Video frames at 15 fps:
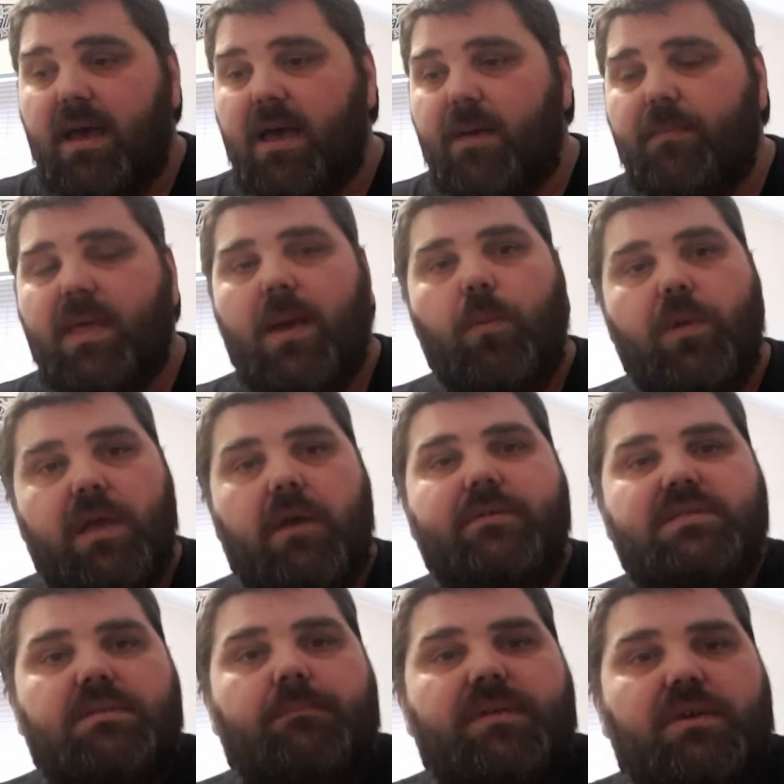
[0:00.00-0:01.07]
And we're
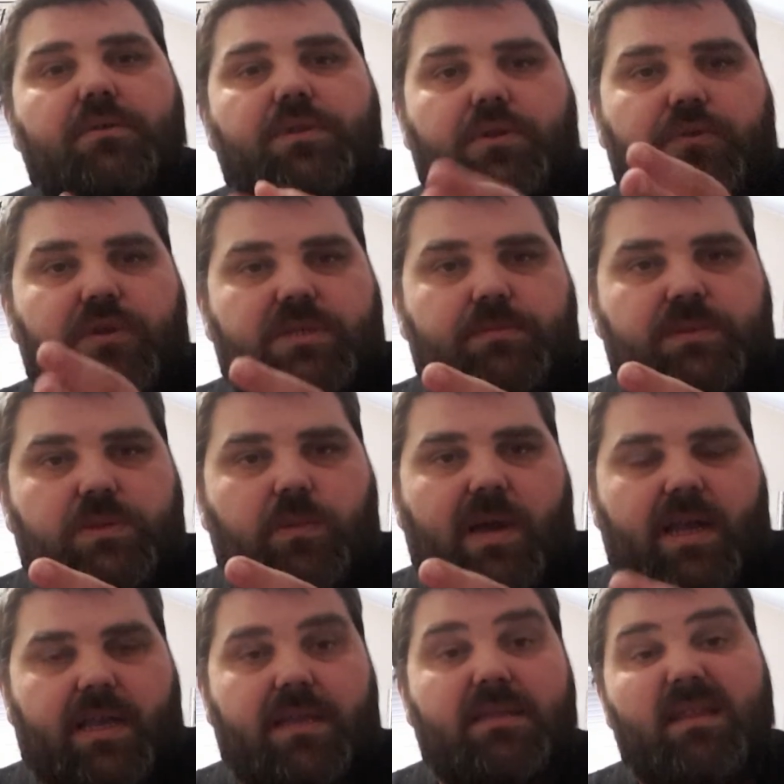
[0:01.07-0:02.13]
going to build the Christmas
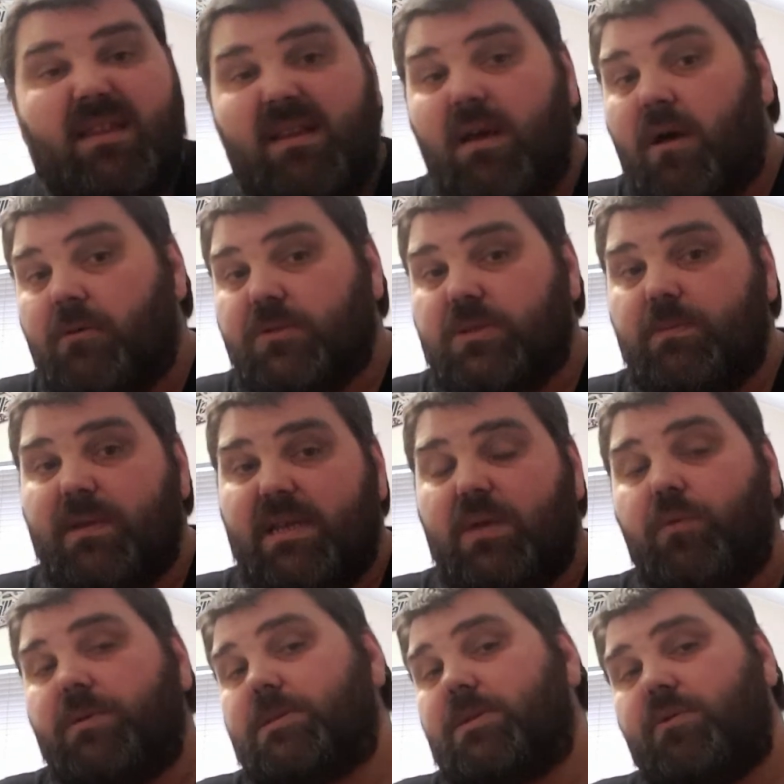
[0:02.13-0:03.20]
wagon. Then
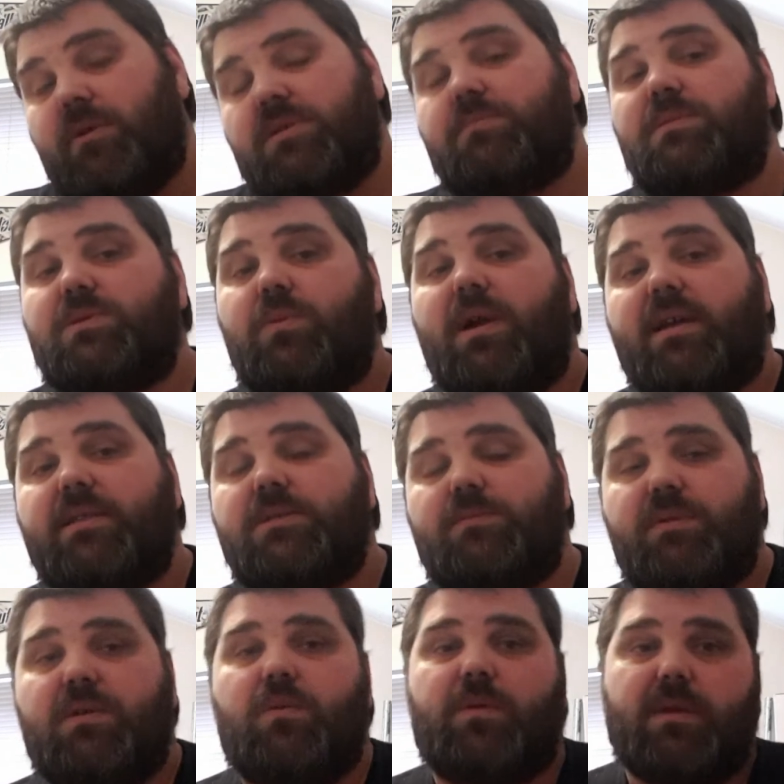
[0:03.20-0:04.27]
ultimately, once the Christmas wagon's
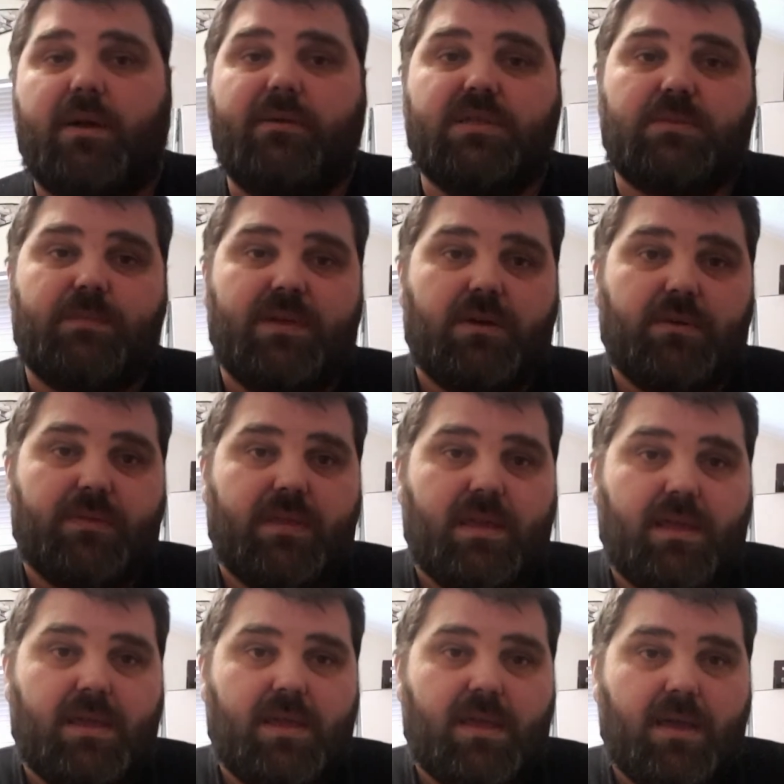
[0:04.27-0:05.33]
built, we're going to build
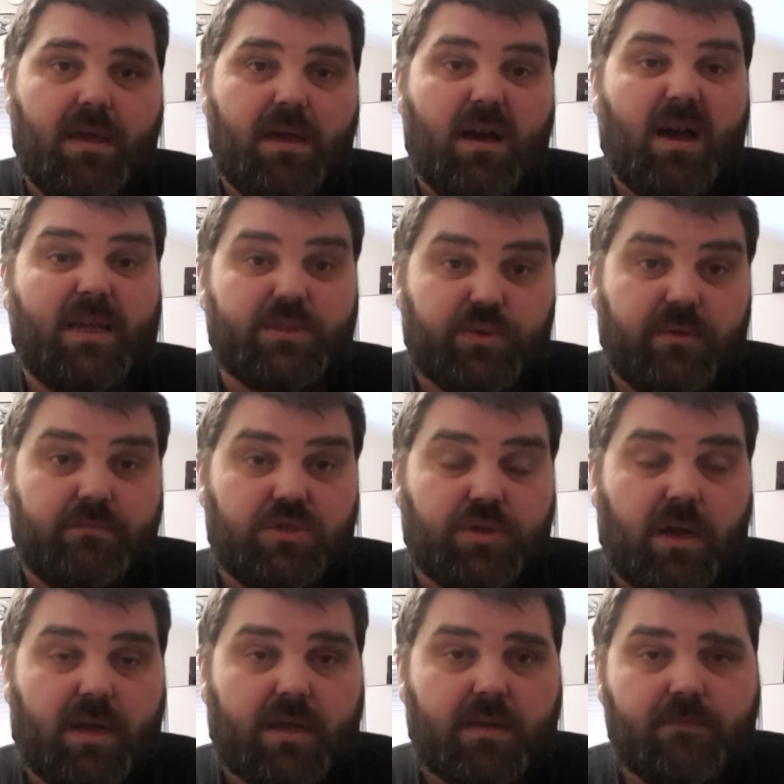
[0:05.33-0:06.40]
the ice cream
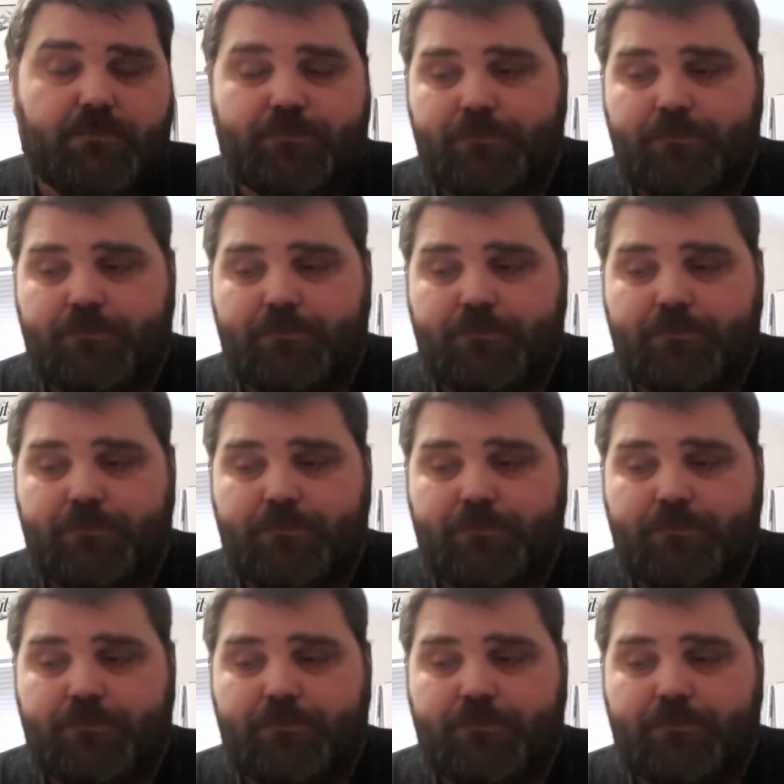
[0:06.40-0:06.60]
truck.